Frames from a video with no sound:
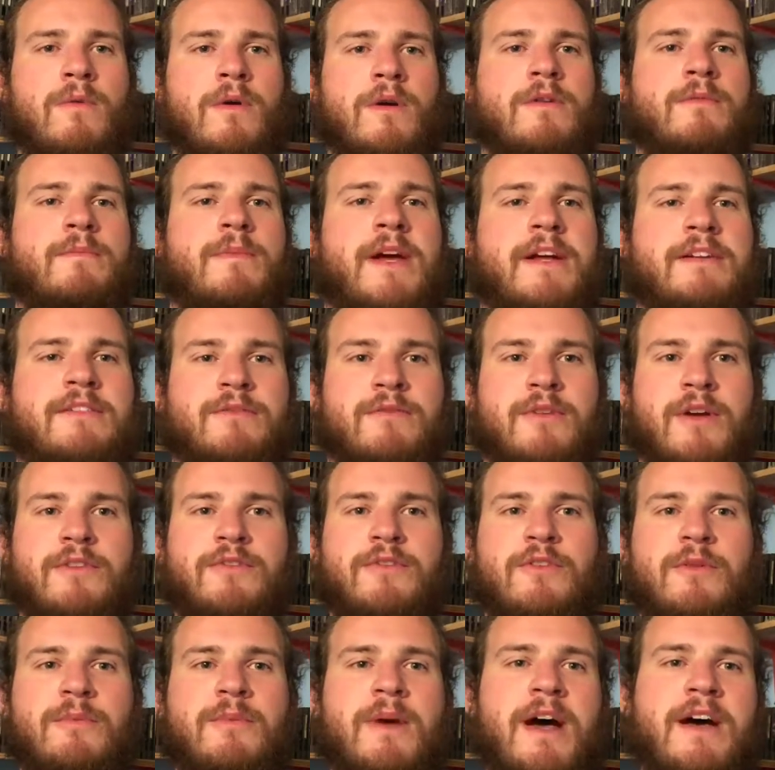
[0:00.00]
Welcome back to
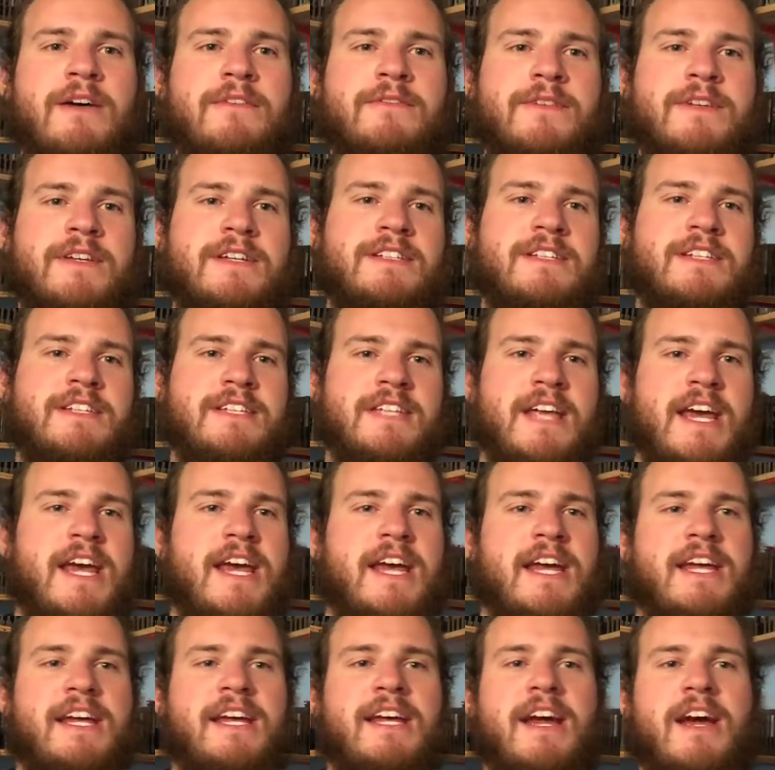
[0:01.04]
Retro Mafia.
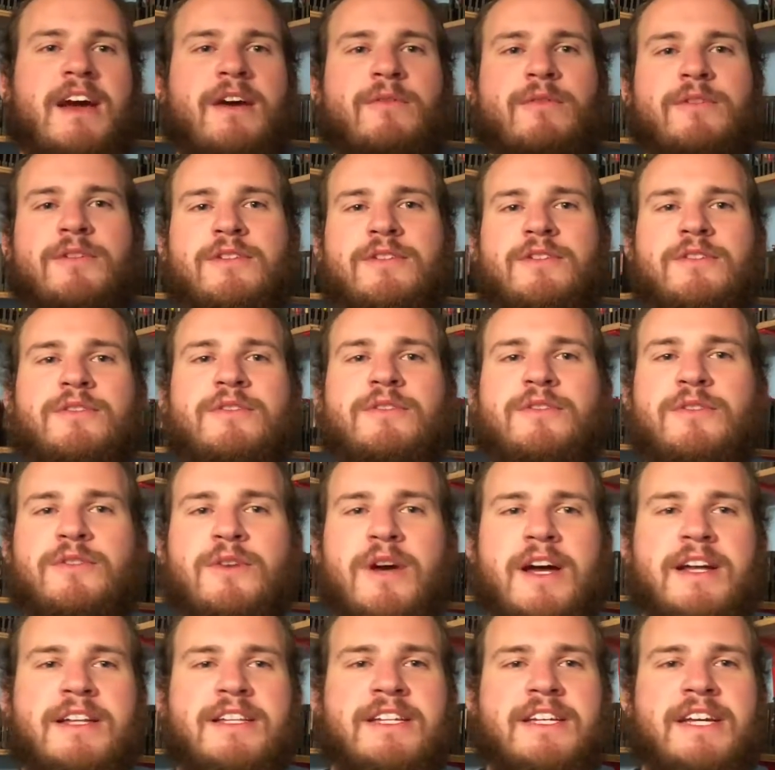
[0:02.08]
Today I want to do a
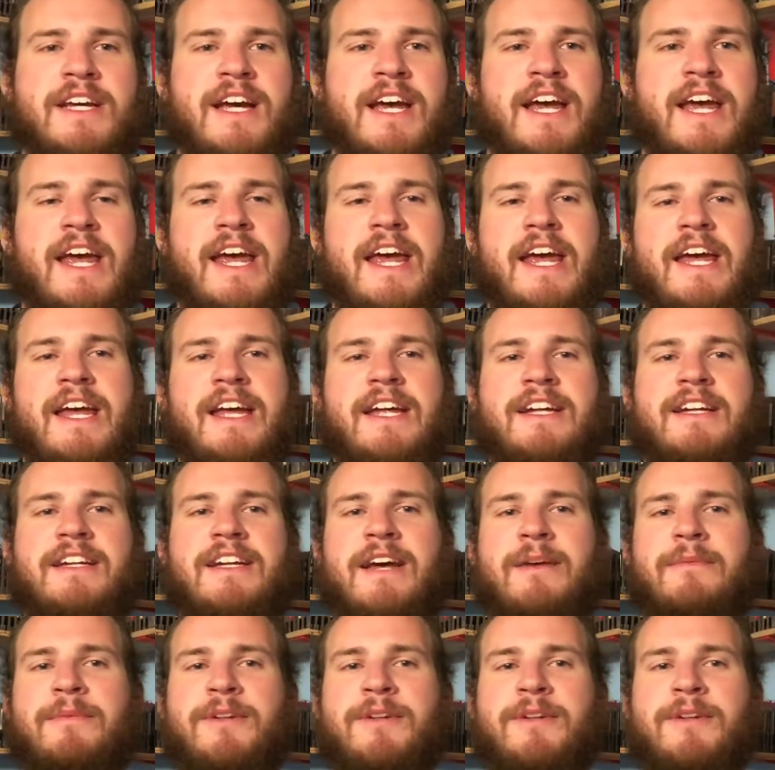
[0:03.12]
new idea I had.